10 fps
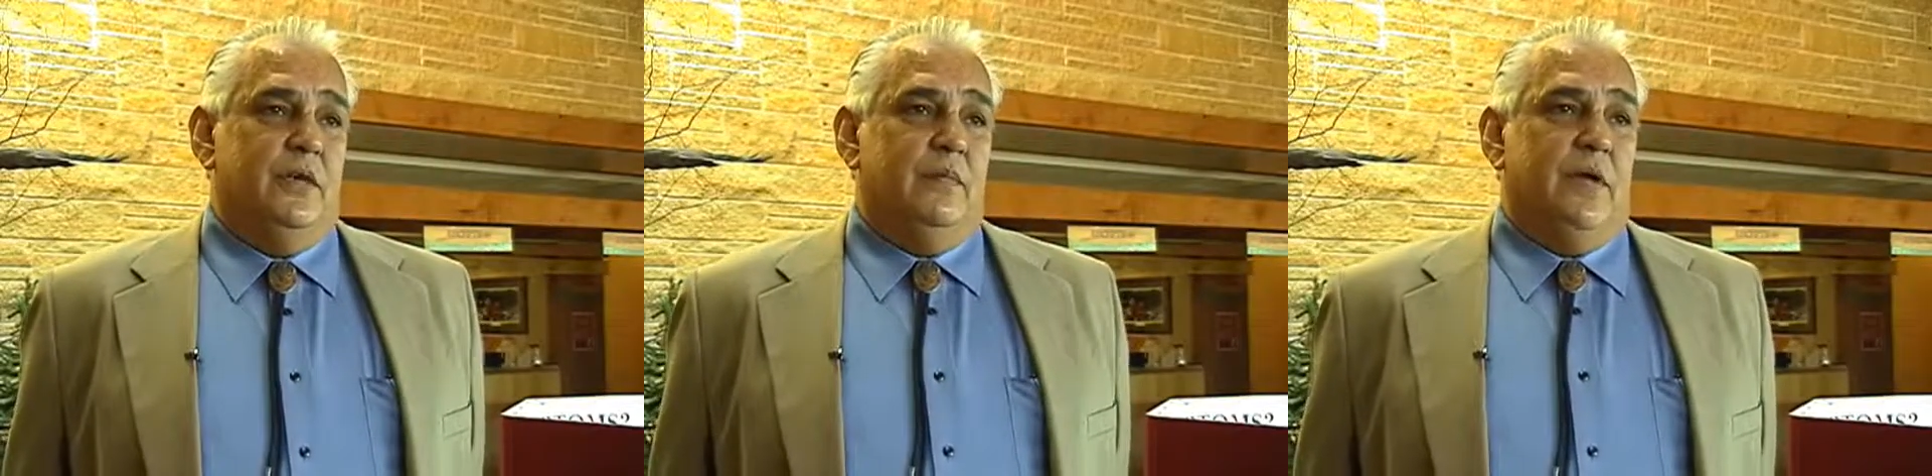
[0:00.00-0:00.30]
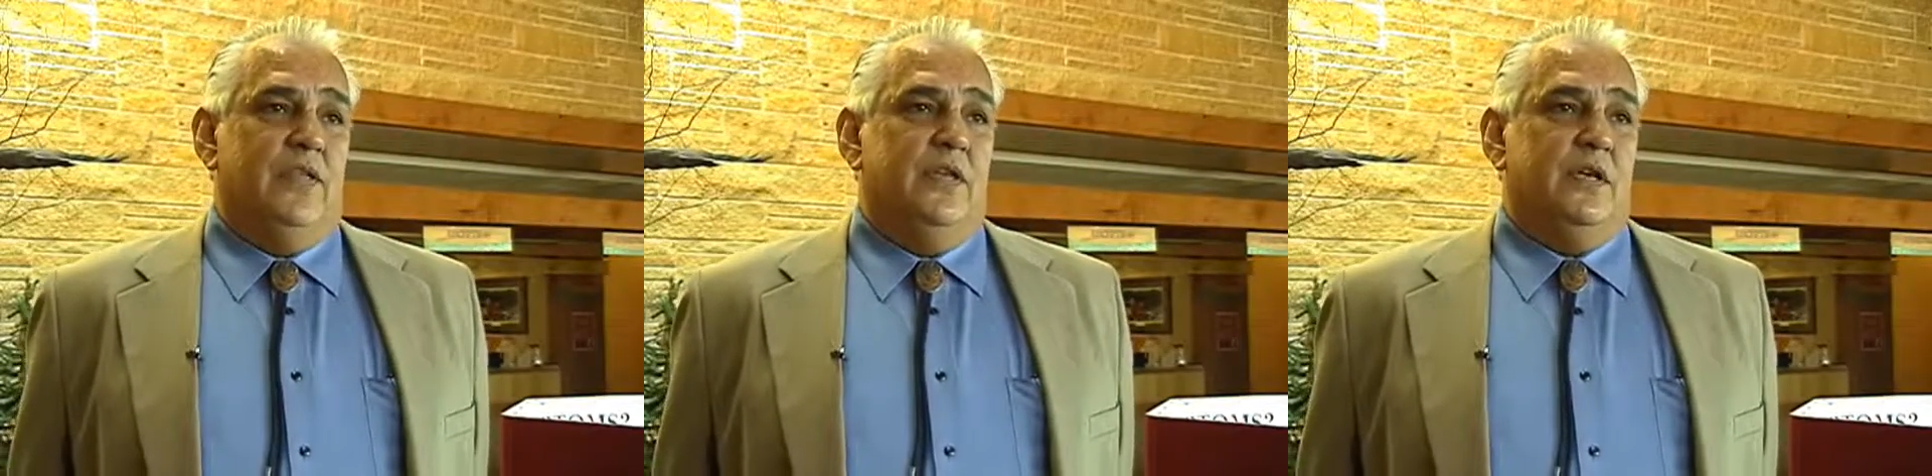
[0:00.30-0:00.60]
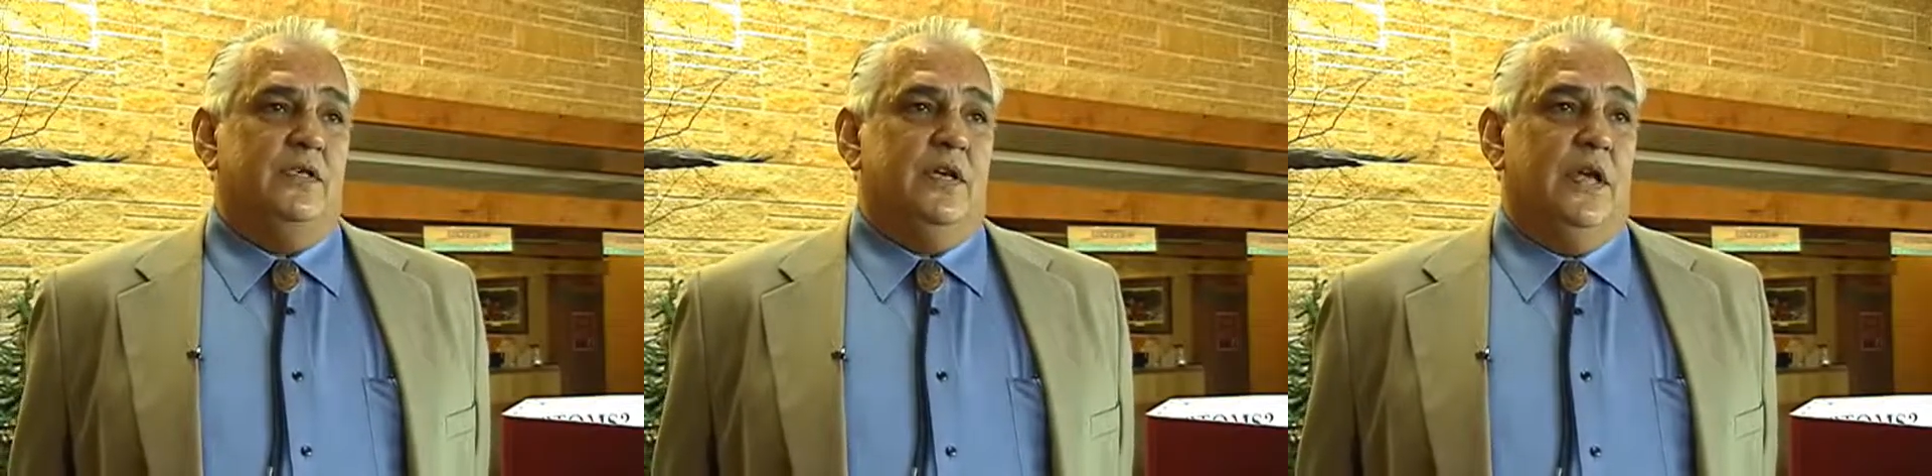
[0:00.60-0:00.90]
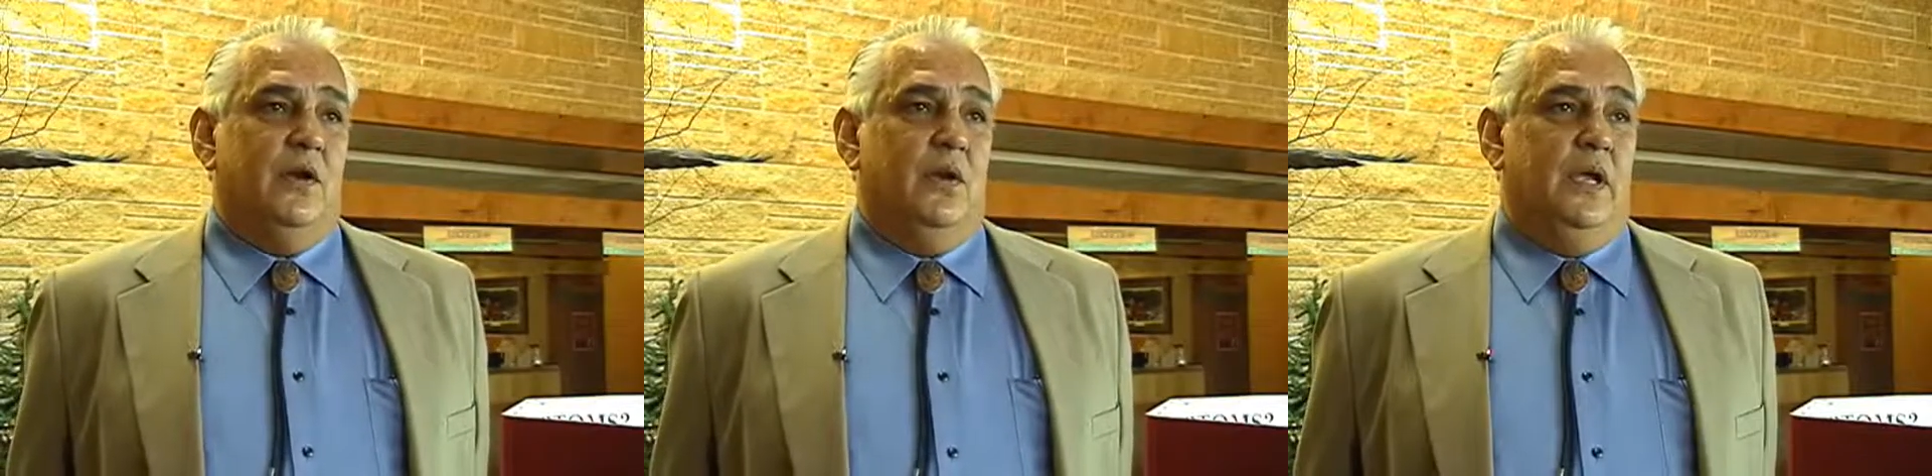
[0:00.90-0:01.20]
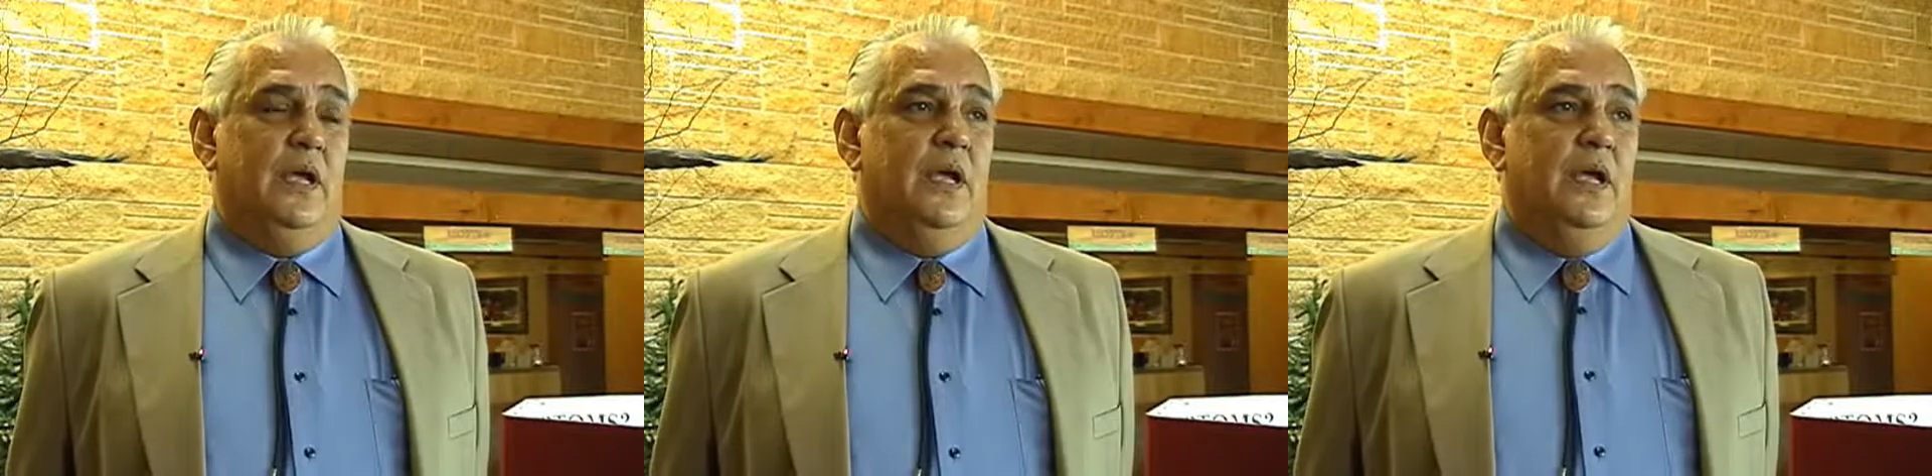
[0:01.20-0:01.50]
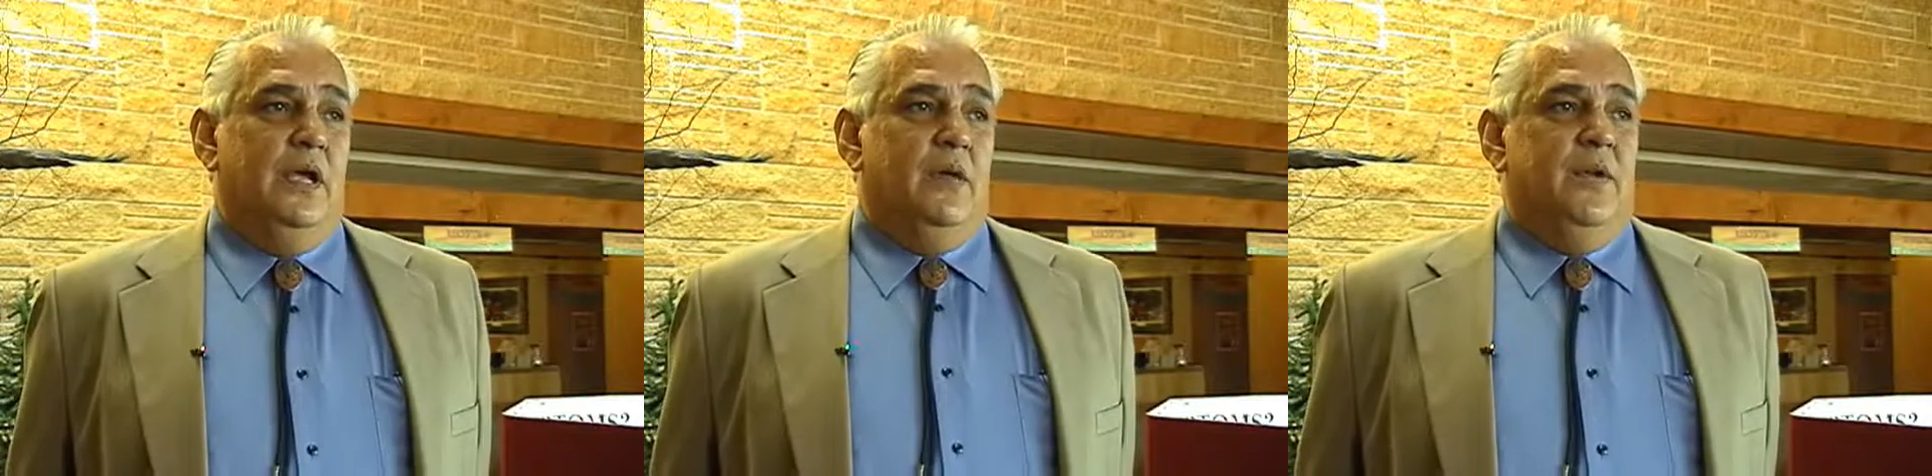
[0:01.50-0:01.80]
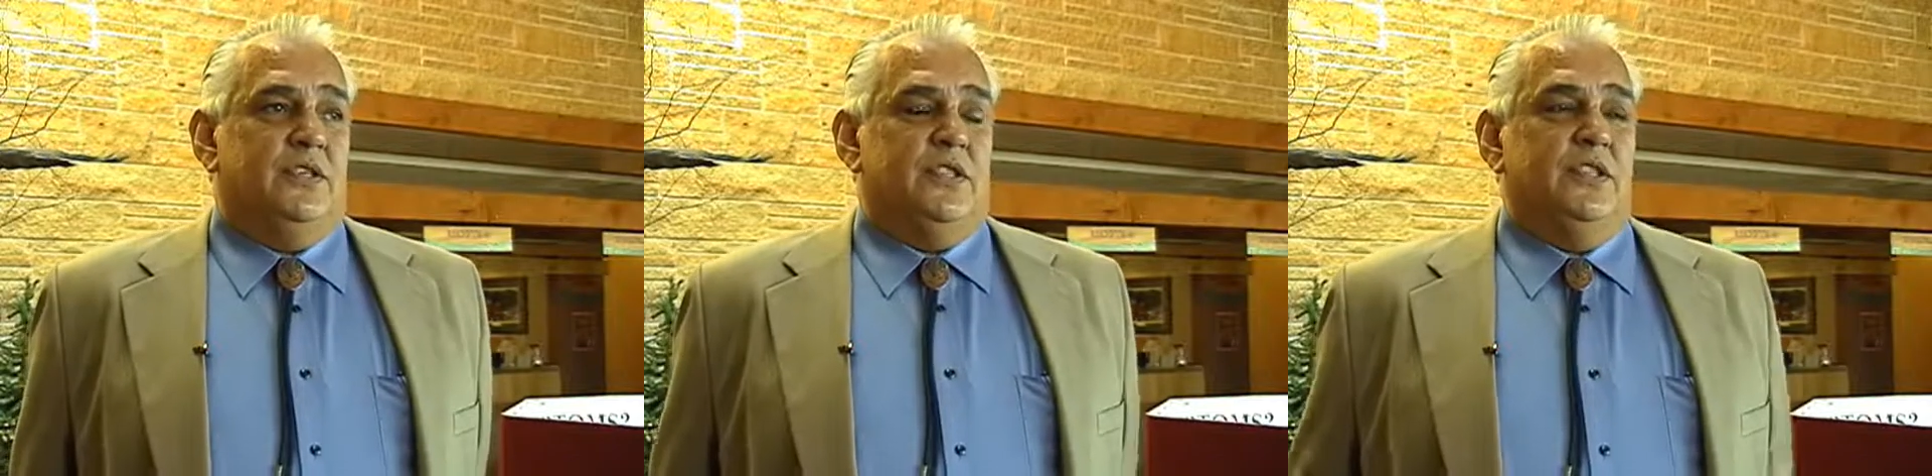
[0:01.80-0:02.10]
Uh, I think it's not only
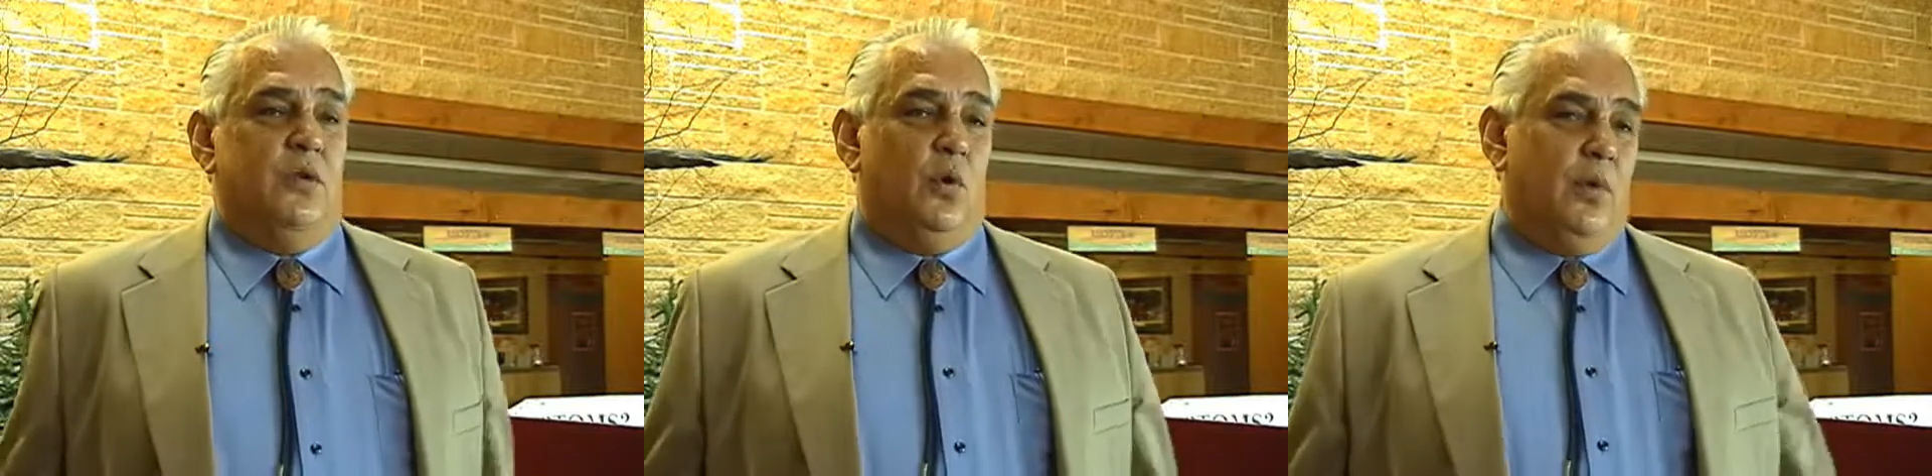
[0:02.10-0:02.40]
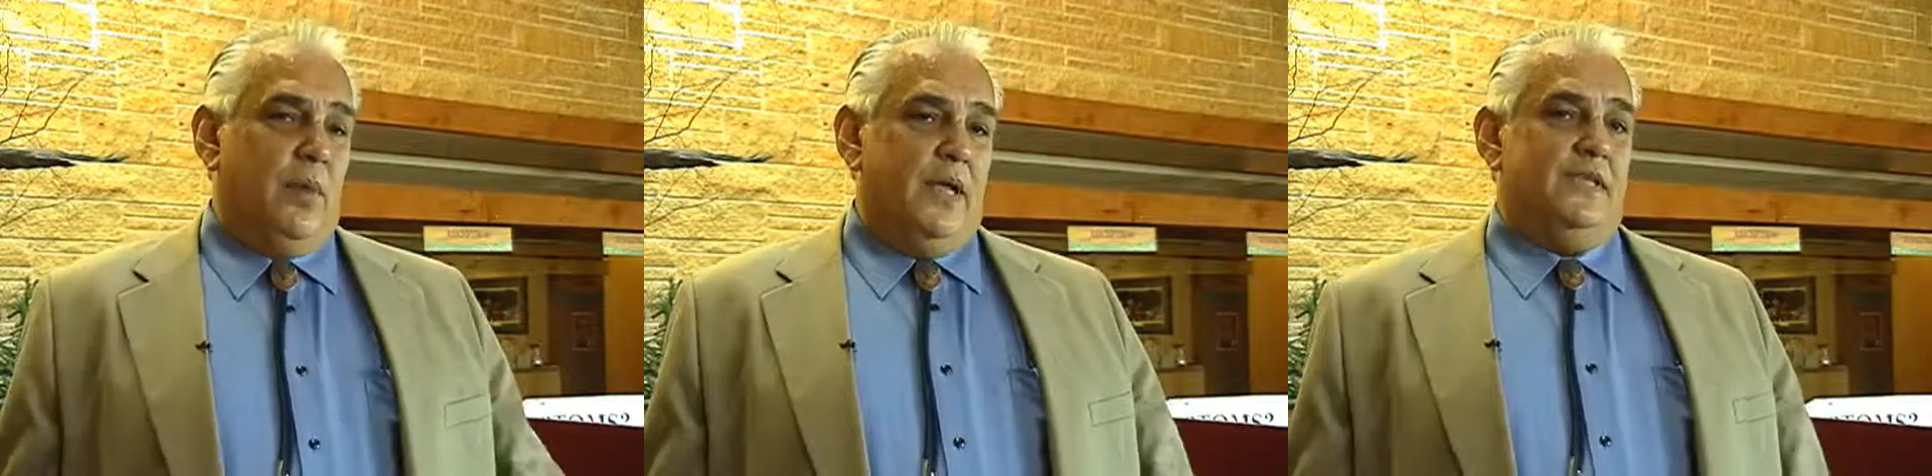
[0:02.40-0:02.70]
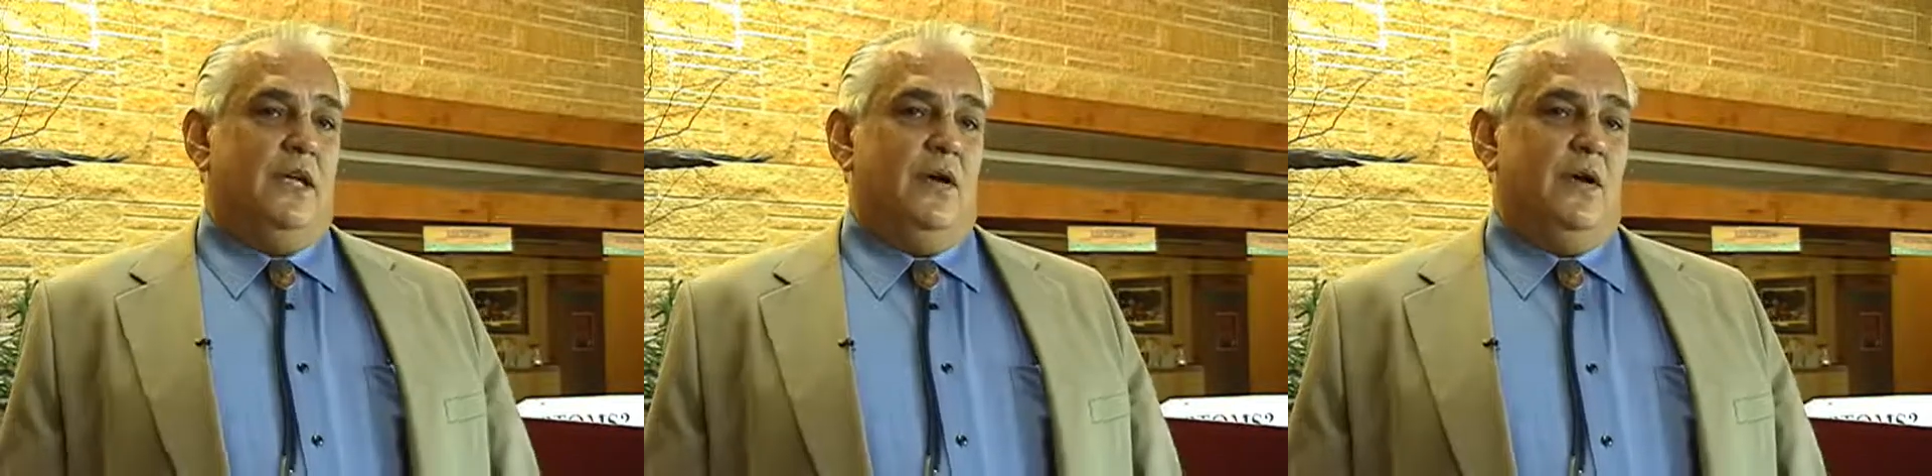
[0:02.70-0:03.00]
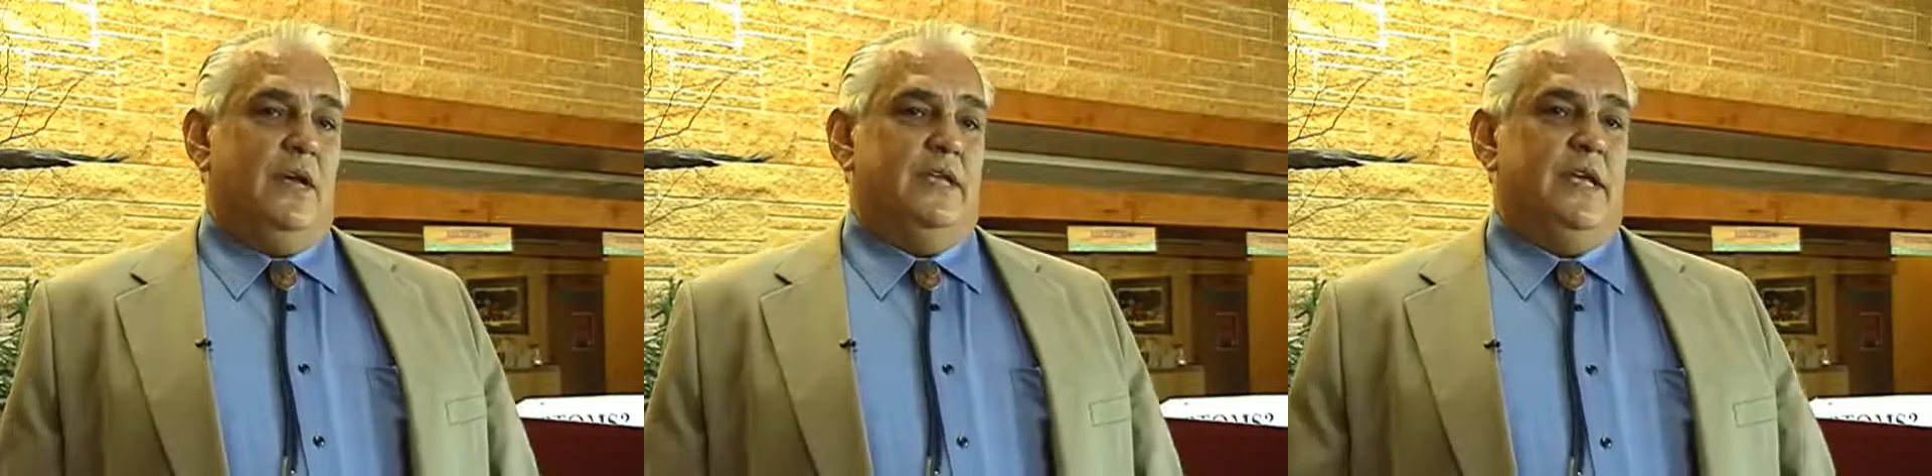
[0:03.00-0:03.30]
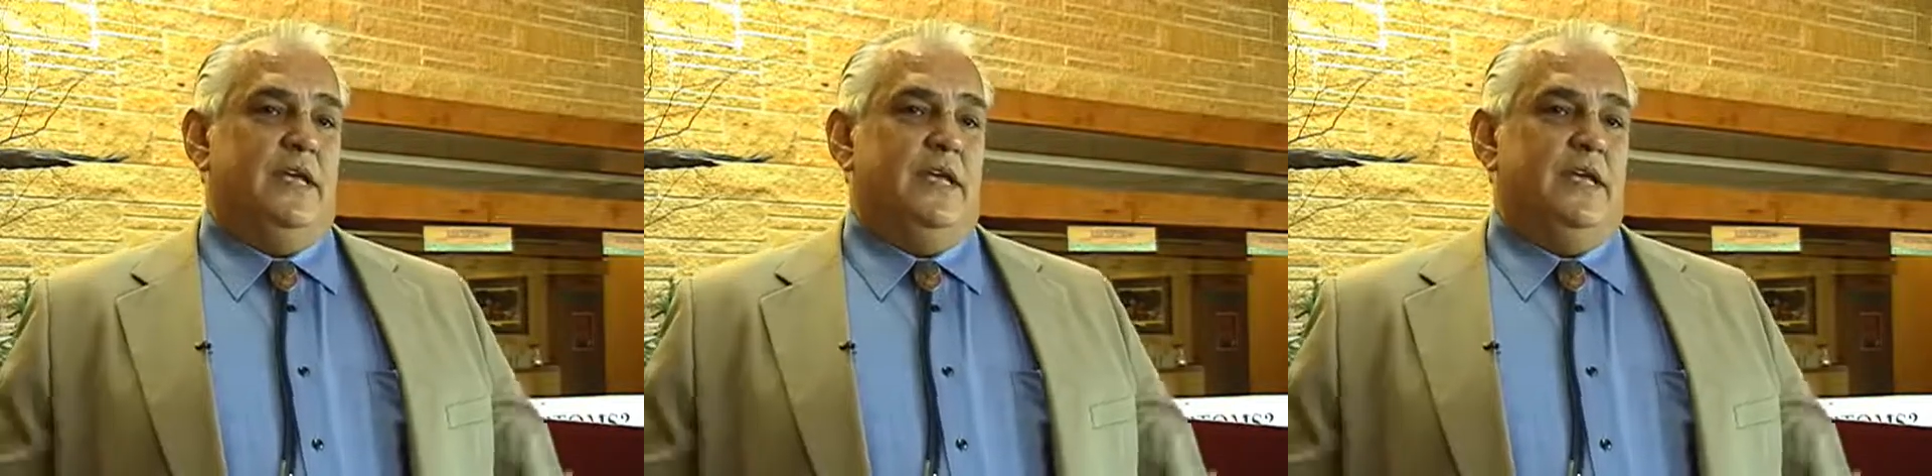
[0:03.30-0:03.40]
because it's in the workplace now; it,